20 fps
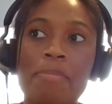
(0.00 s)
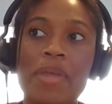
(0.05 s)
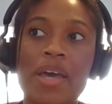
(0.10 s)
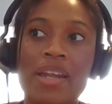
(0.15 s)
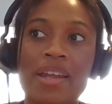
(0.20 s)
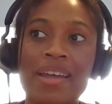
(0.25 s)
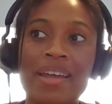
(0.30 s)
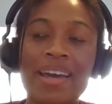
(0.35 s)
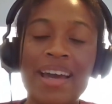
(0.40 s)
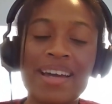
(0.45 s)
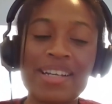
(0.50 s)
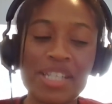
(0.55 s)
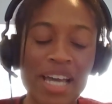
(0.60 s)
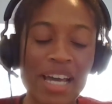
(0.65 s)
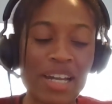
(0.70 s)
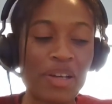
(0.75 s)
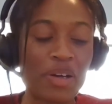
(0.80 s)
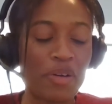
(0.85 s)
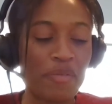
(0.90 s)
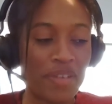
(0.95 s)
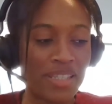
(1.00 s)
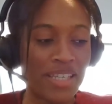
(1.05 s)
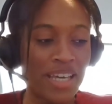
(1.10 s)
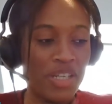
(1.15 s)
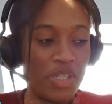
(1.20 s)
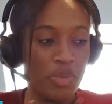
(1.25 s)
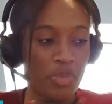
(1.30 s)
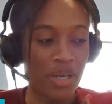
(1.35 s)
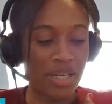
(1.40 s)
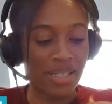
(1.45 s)
And then I actually had a
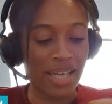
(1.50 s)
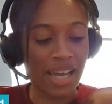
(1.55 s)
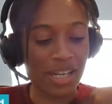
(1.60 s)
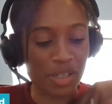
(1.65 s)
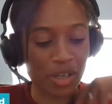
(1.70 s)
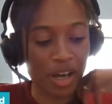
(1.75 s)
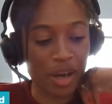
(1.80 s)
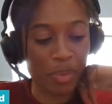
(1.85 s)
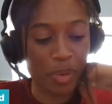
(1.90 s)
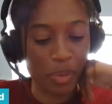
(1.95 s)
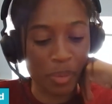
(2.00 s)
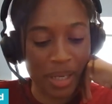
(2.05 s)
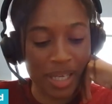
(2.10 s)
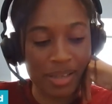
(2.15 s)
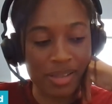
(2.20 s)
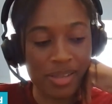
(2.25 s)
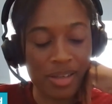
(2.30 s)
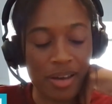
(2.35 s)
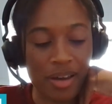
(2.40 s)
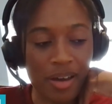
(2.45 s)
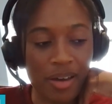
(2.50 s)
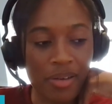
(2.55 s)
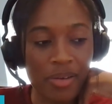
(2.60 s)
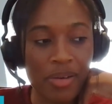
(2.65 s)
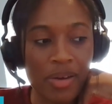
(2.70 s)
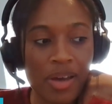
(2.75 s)
conversation with my dad a couple of weeks ago.